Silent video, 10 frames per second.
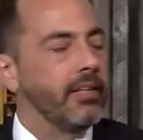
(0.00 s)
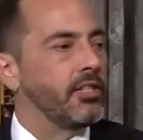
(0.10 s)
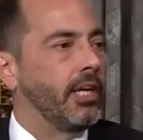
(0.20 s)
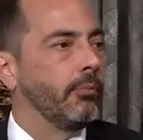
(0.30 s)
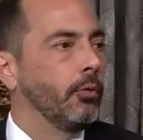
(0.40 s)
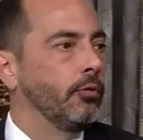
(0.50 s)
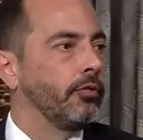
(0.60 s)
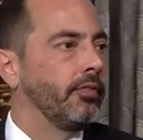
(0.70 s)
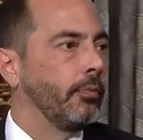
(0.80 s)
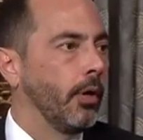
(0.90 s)
same rules
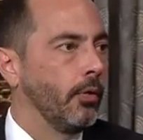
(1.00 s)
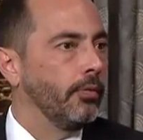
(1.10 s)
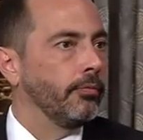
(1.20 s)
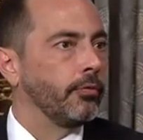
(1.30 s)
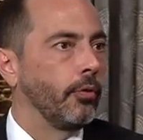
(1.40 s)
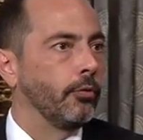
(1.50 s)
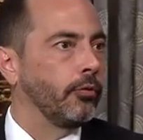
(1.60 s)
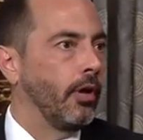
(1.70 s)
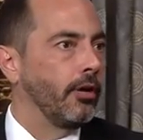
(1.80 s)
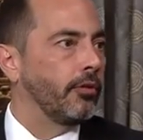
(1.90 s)
of the road, so those
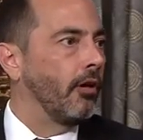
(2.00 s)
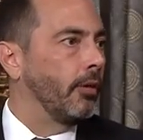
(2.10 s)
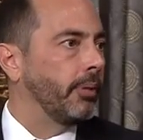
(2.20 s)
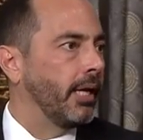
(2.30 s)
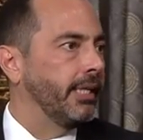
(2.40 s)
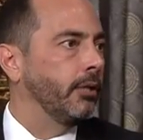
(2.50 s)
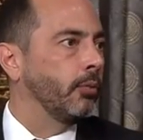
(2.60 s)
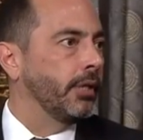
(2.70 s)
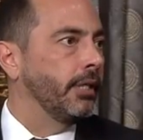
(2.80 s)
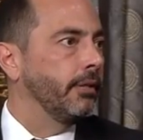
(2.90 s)
laws all apply
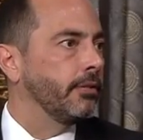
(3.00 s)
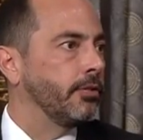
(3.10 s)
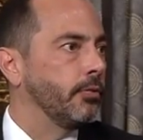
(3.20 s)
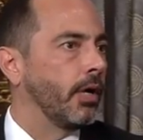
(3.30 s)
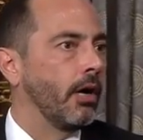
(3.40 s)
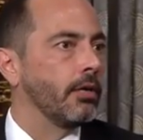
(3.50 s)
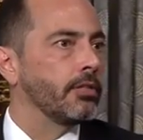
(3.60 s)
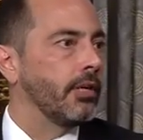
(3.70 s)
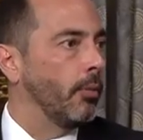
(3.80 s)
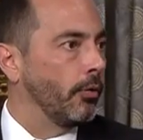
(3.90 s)
equally to
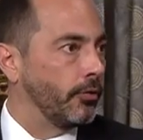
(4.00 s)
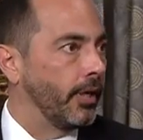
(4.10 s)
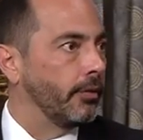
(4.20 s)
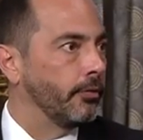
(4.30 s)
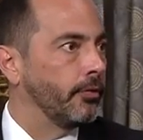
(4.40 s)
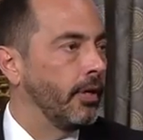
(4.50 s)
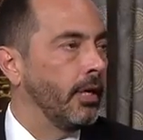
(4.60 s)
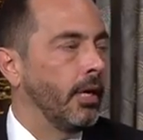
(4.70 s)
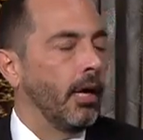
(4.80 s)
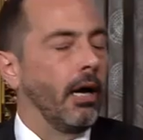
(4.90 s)
cars and motorcycles.
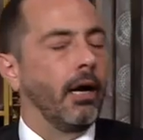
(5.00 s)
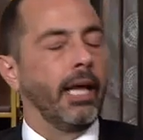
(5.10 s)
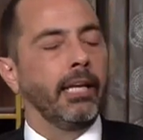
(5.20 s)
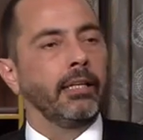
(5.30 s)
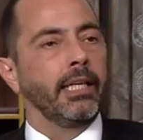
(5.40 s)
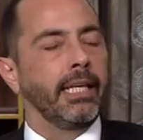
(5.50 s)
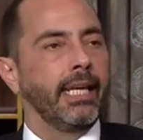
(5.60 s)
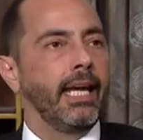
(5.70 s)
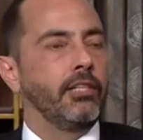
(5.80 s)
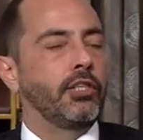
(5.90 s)
And in
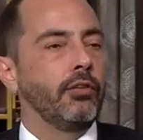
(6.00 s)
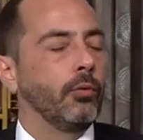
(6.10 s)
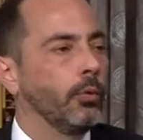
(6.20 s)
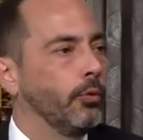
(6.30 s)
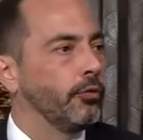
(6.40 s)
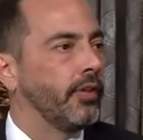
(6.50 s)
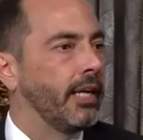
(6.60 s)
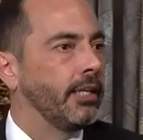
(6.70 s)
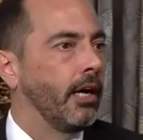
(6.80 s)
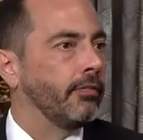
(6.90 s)
litigation, the rules
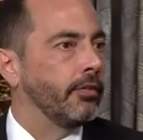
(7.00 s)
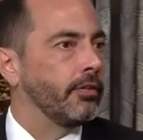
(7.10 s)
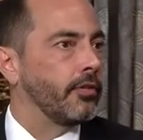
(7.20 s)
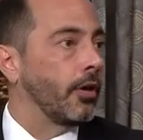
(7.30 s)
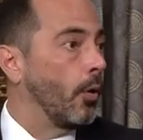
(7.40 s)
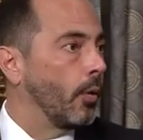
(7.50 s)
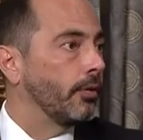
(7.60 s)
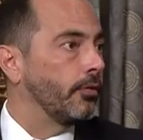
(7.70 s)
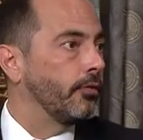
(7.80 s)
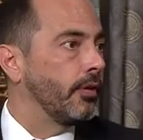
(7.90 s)
that govern the
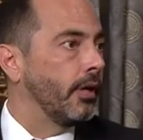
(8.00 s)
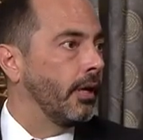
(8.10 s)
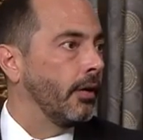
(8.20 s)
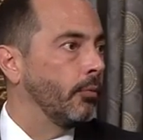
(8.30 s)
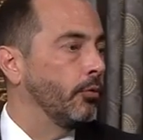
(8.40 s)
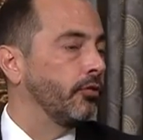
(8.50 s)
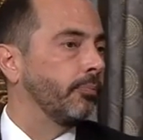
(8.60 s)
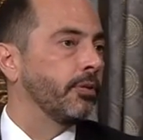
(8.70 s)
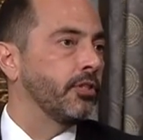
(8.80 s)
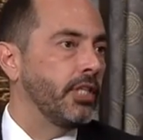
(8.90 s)
courts, rules of
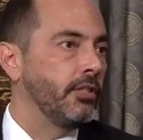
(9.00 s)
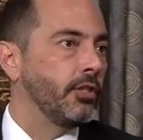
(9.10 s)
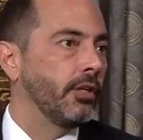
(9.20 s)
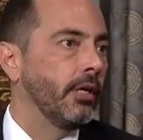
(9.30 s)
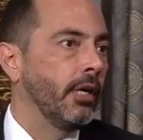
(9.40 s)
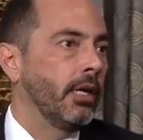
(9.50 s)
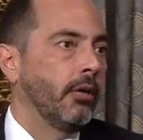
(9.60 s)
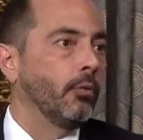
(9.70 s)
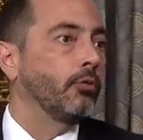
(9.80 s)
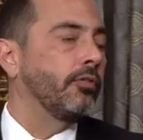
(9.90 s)
procedure,
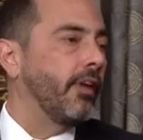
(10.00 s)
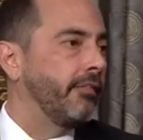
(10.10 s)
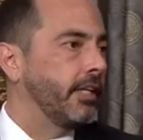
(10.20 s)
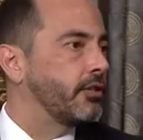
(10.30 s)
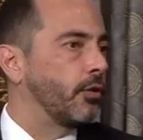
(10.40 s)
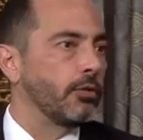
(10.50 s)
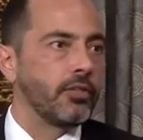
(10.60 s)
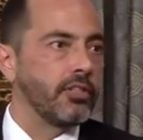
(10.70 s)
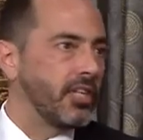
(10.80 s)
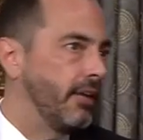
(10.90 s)
rules of evidence, those are
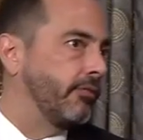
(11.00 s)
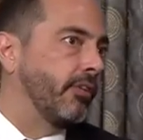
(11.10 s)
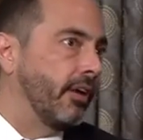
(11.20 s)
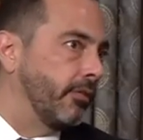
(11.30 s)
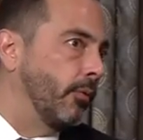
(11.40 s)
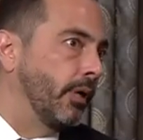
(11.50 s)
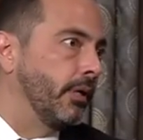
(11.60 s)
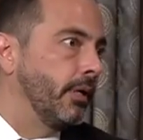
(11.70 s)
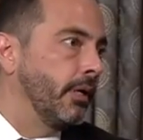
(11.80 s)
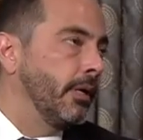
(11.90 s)
the same for
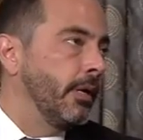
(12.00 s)
everyone.